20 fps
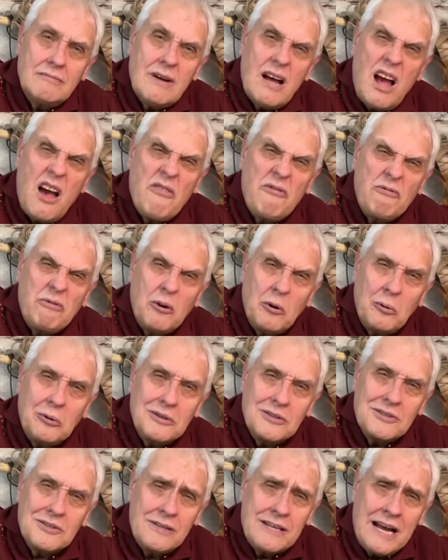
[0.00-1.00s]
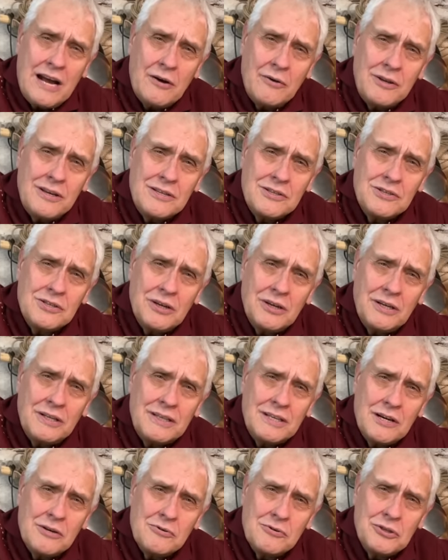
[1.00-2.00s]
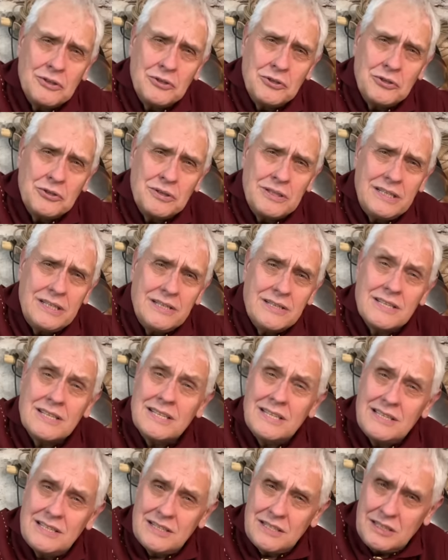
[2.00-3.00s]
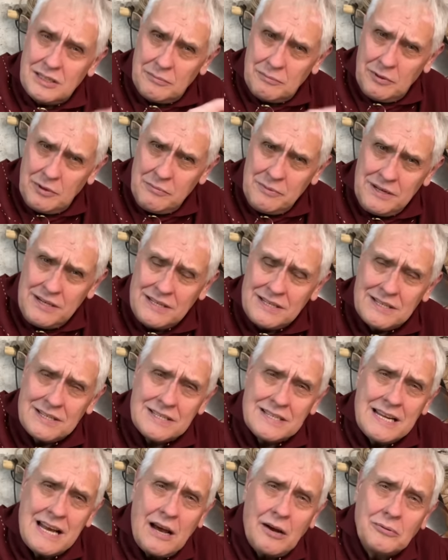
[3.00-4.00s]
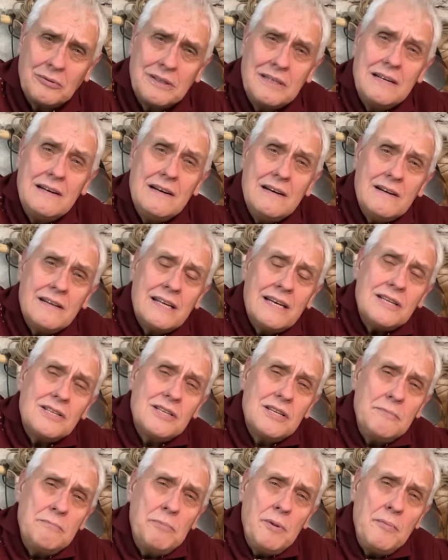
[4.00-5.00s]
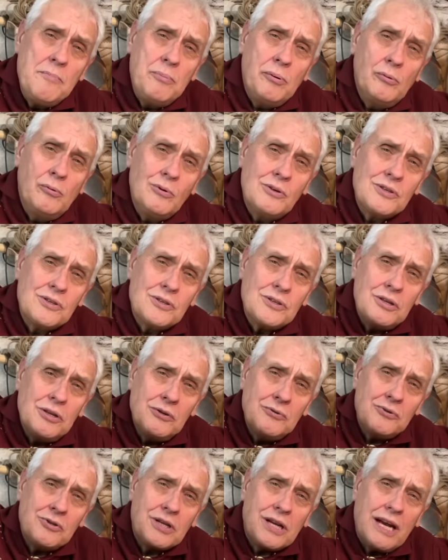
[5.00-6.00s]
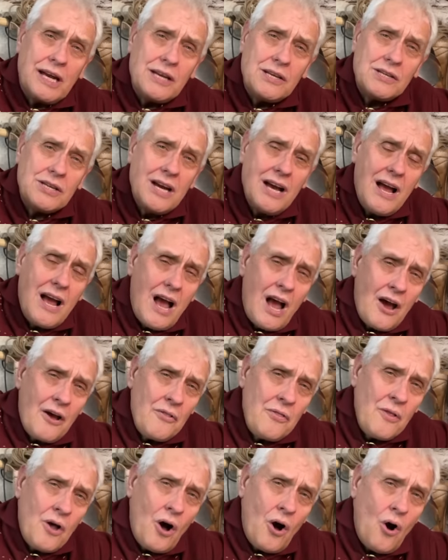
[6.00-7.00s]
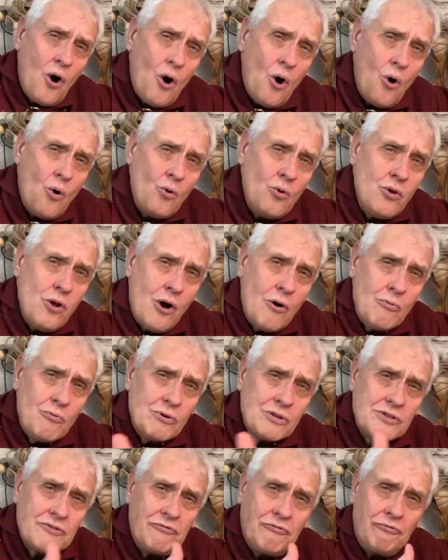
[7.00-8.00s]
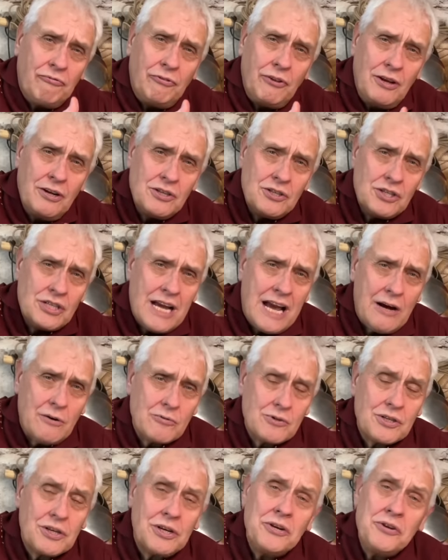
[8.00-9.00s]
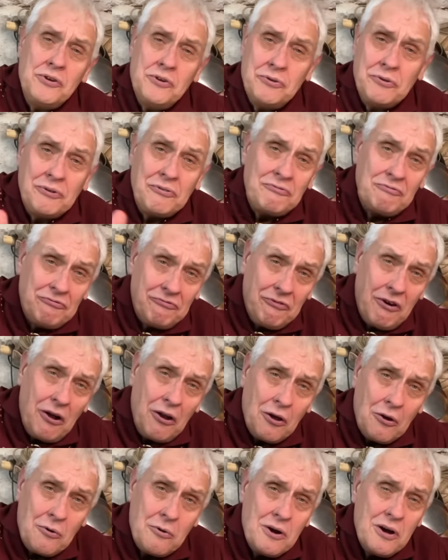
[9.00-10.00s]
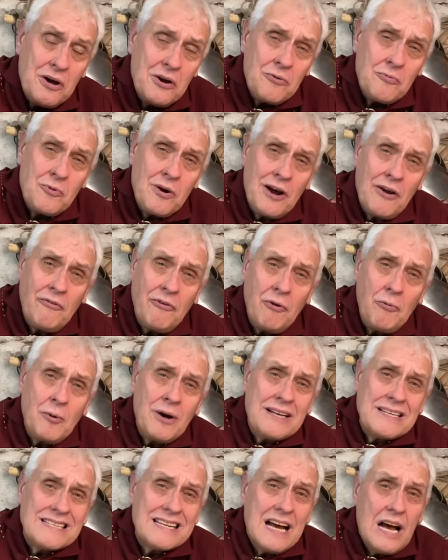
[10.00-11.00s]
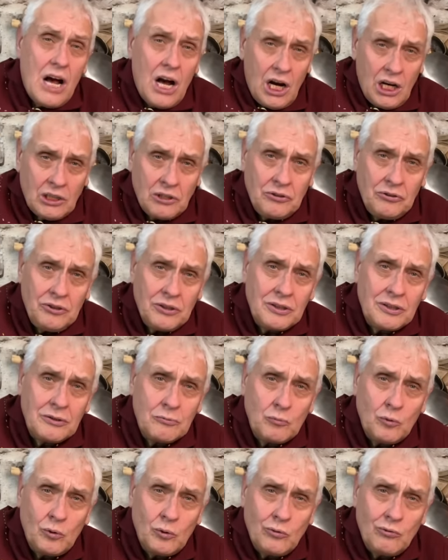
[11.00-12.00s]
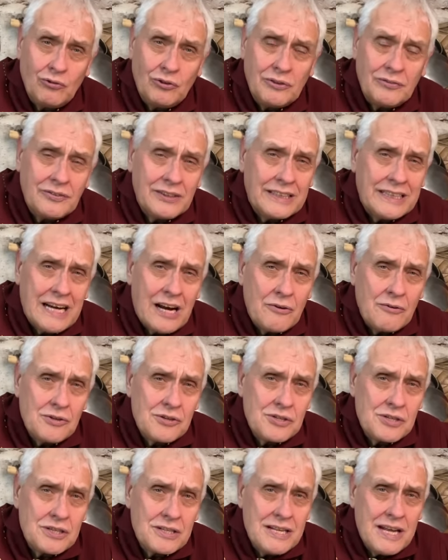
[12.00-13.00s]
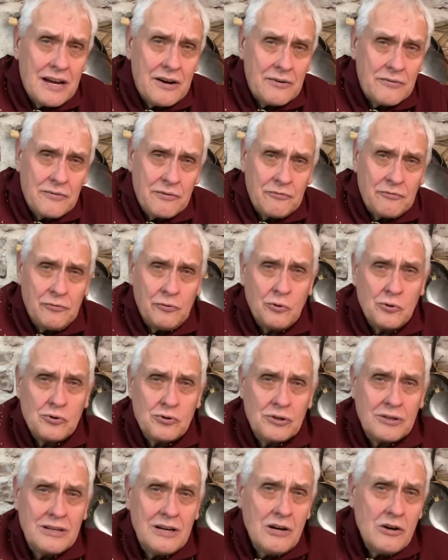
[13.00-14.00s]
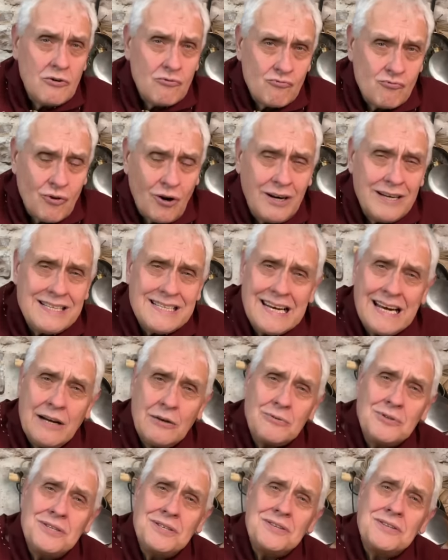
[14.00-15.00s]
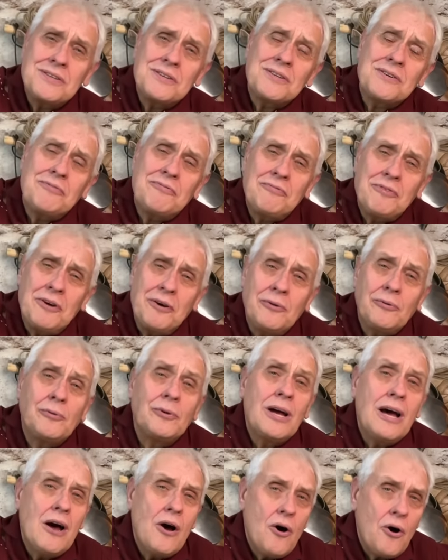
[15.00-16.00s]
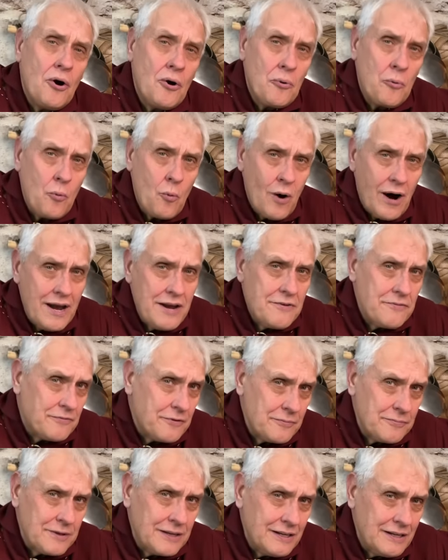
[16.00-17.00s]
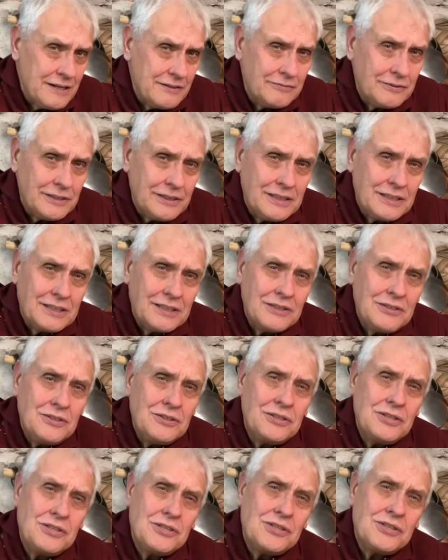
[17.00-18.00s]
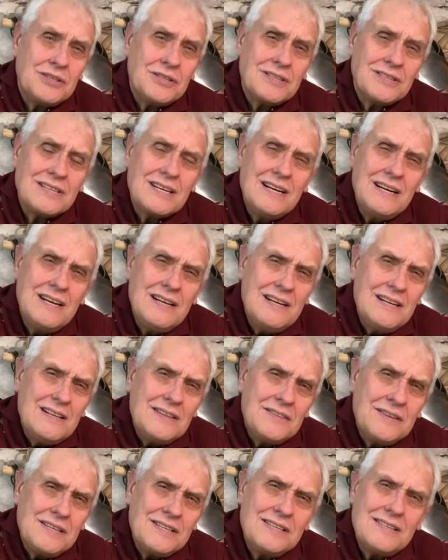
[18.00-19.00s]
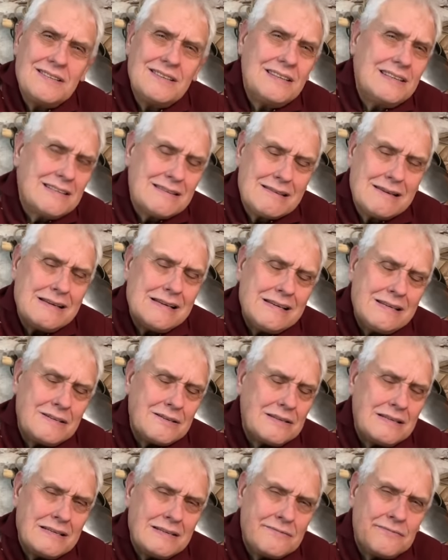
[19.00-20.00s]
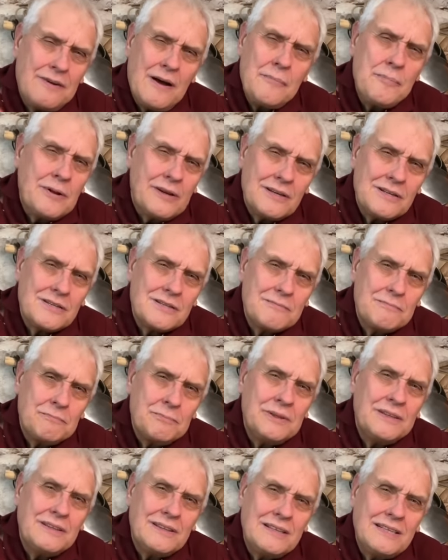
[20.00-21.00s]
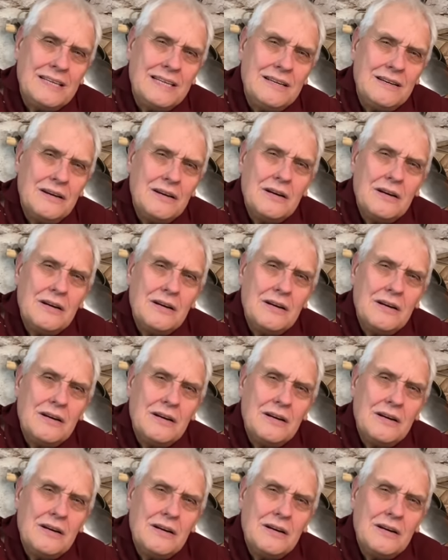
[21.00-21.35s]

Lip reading: effluent down inside those latrines, and it's a couple of meters down, they simply pulled a sluice gate, and the whole lot was flushed out, and you can follow where it went under the walls of the garrison there of the fortress, right out into the field, away from the living conditions. This is fabulous. But the